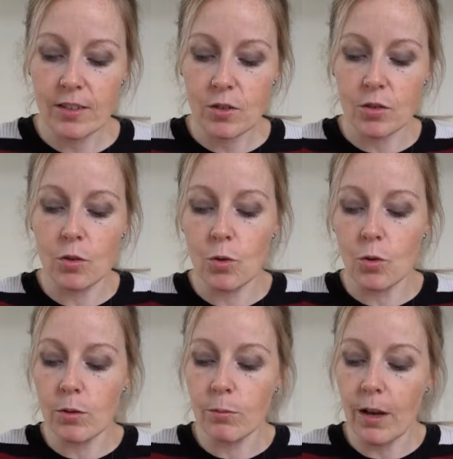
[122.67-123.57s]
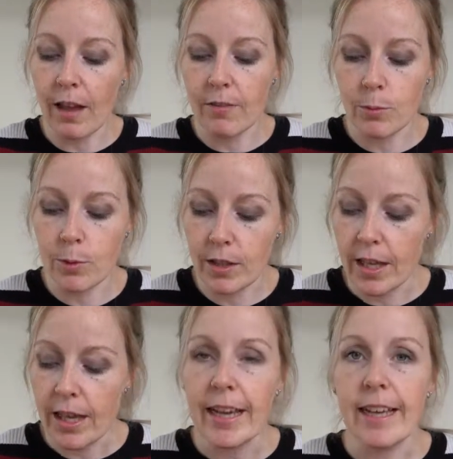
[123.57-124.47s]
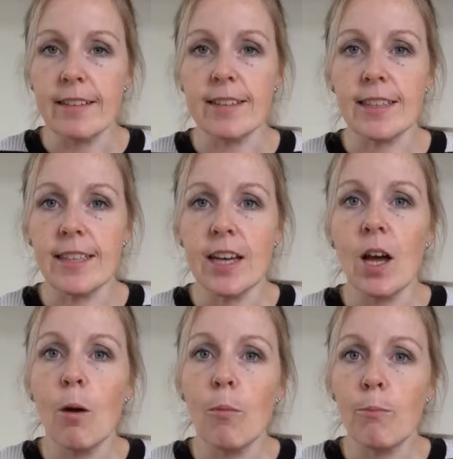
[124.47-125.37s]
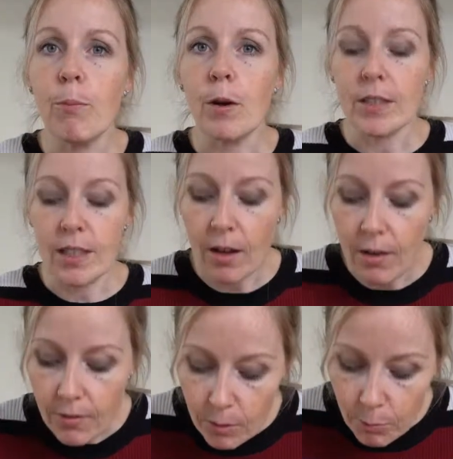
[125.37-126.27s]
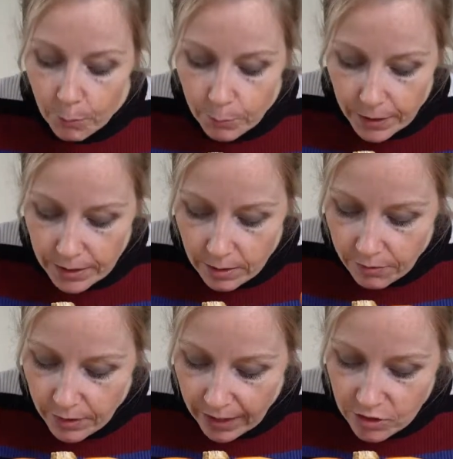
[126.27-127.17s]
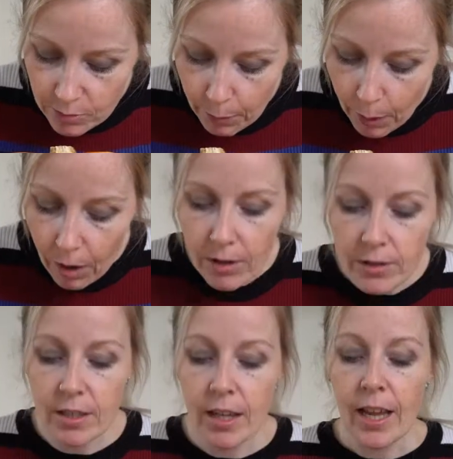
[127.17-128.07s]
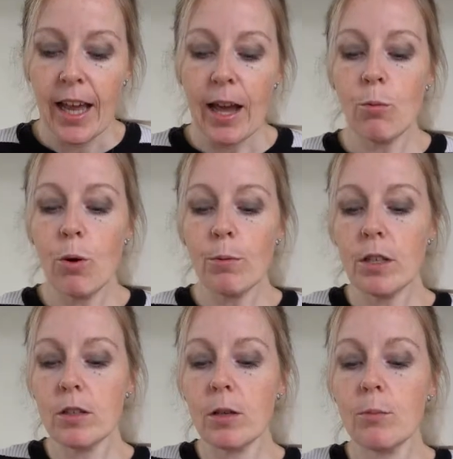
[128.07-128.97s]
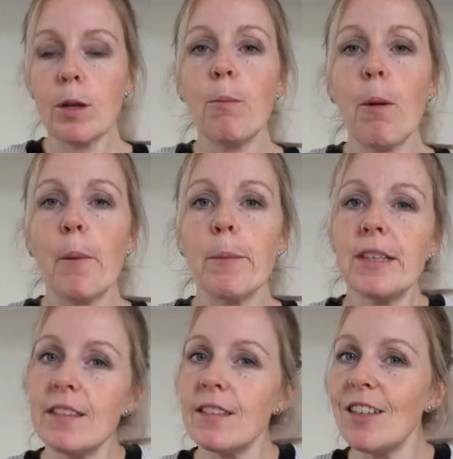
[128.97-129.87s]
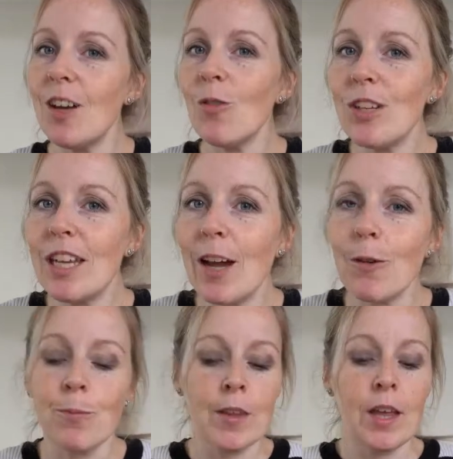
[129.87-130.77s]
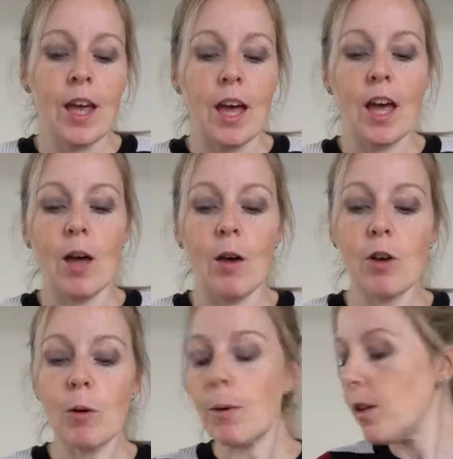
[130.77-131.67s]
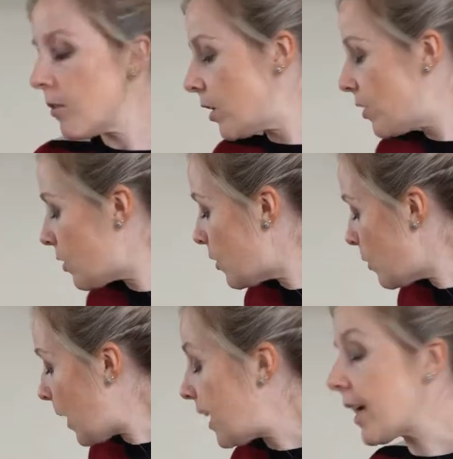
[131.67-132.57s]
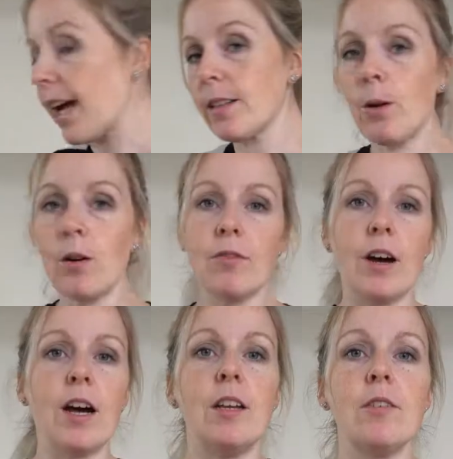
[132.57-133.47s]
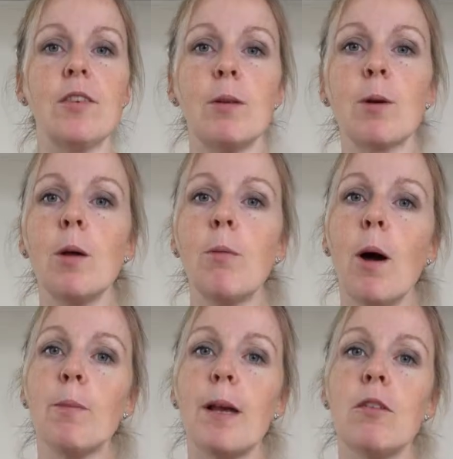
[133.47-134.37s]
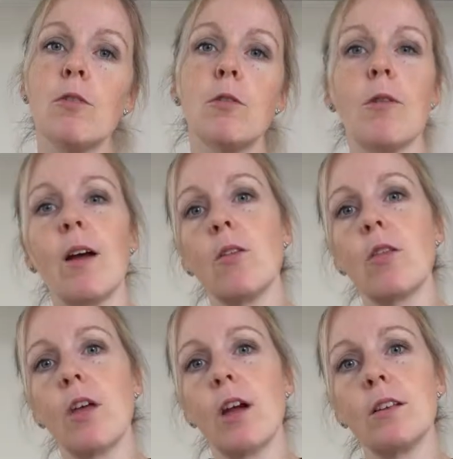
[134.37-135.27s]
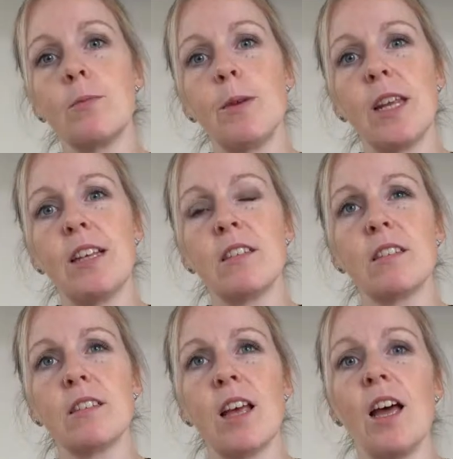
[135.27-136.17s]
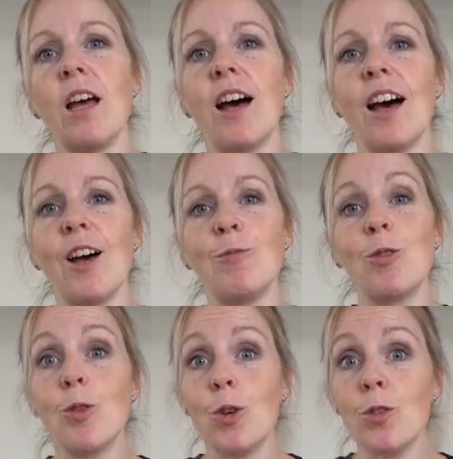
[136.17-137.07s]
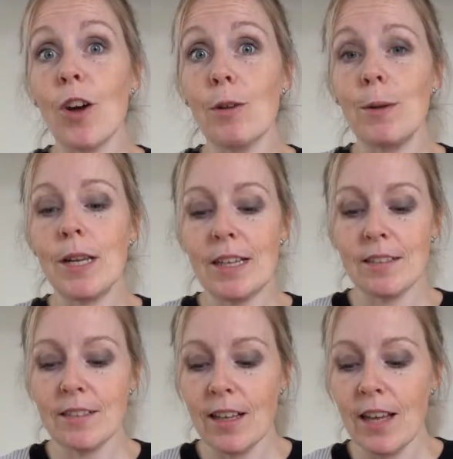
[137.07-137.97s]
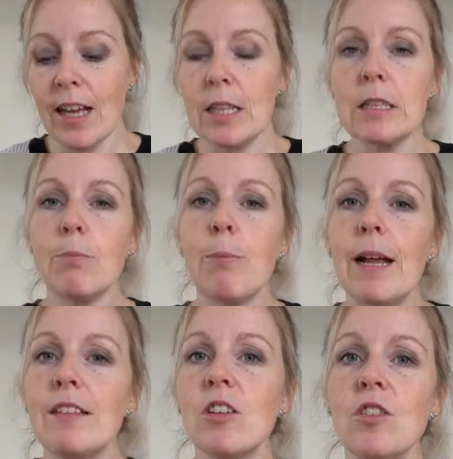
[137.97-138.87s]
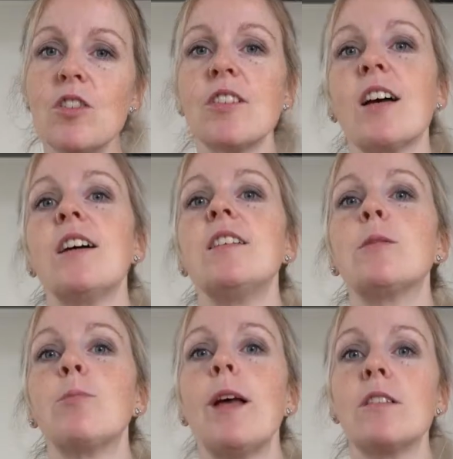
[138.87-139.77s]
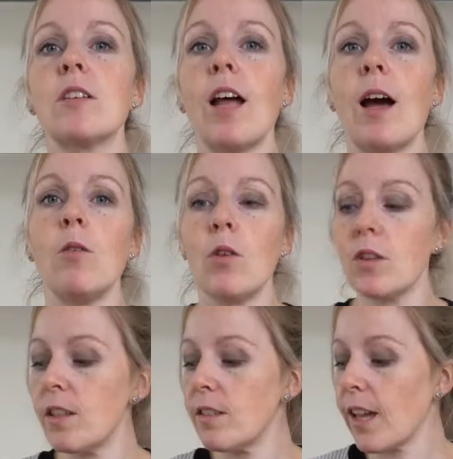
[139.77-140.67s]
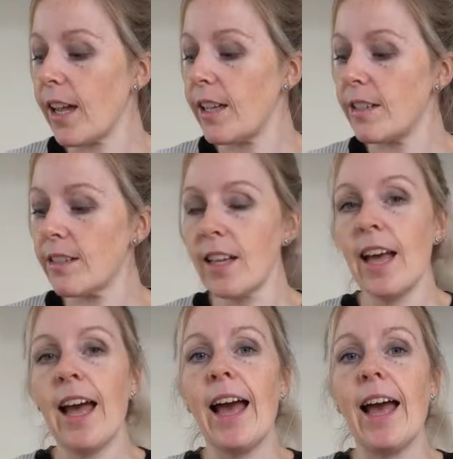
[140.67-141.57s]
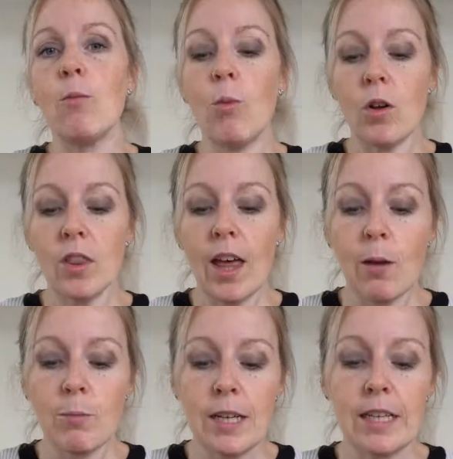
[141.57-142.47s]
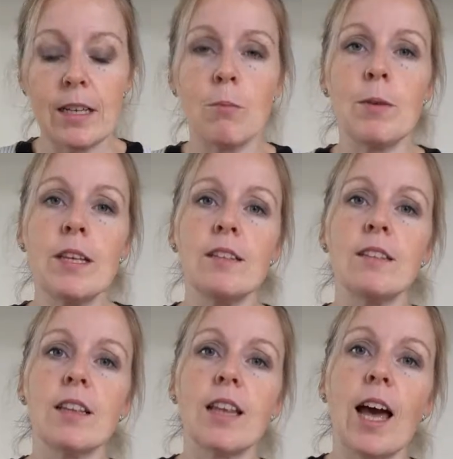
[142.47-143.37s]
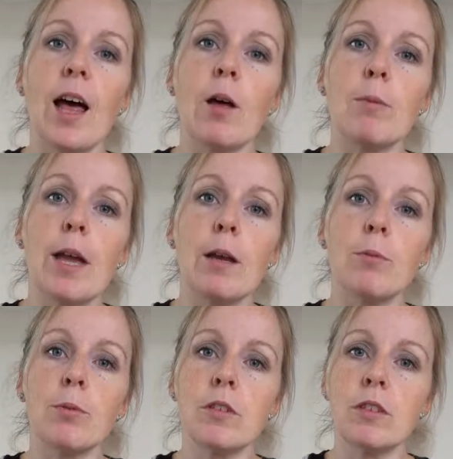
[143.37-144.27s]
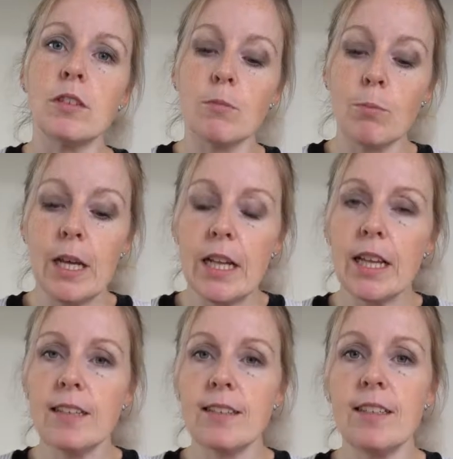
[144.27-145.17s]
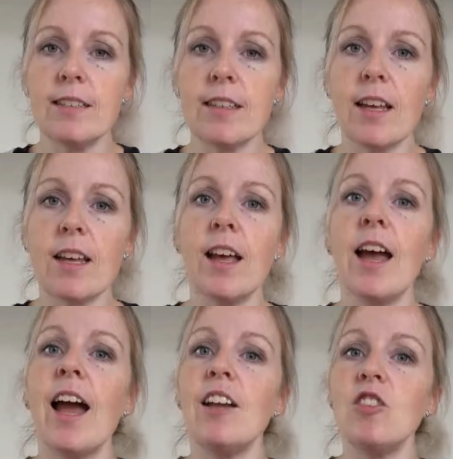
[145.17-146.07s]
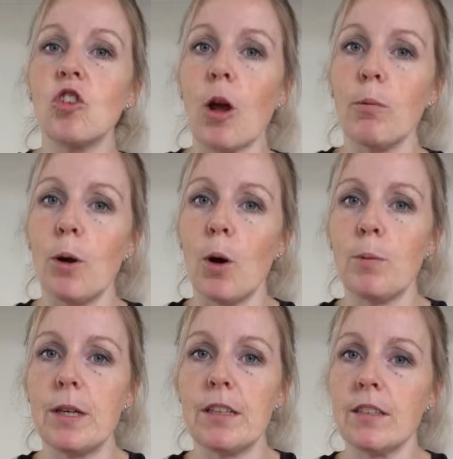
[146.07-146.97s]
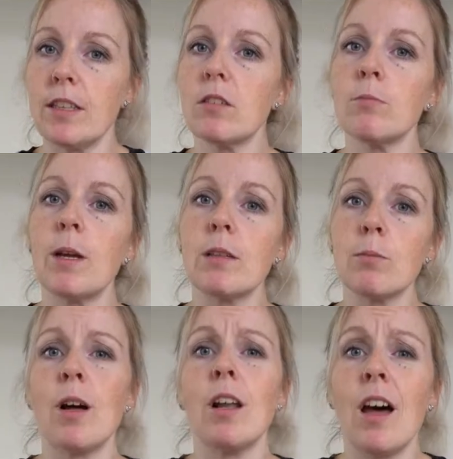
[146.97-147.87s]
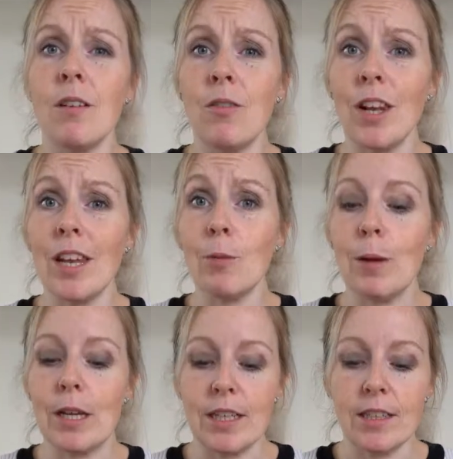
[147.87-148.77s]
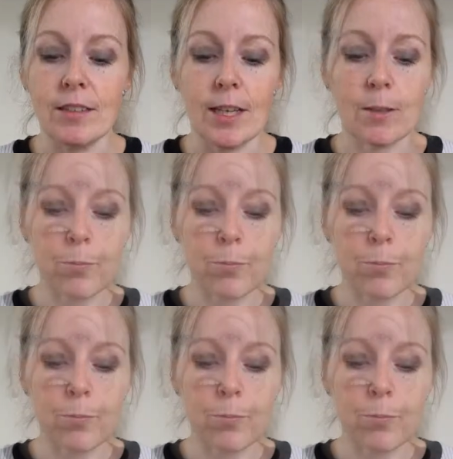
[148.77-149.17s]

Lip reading: so that all I'm left with is the body of the pumpkin, the fleshy part. And what I'm going to do, I'm going to pop this into the oven now. I've got my oven onto a gas mark 5, and I'm going to pop it in for around 30 minutes to 45 minutes. Depends on your size, depends on how long this takes. And what that'll mean, it means that I'll be able to peel it easier and chop it up easy. It just makes my life a little bit easier.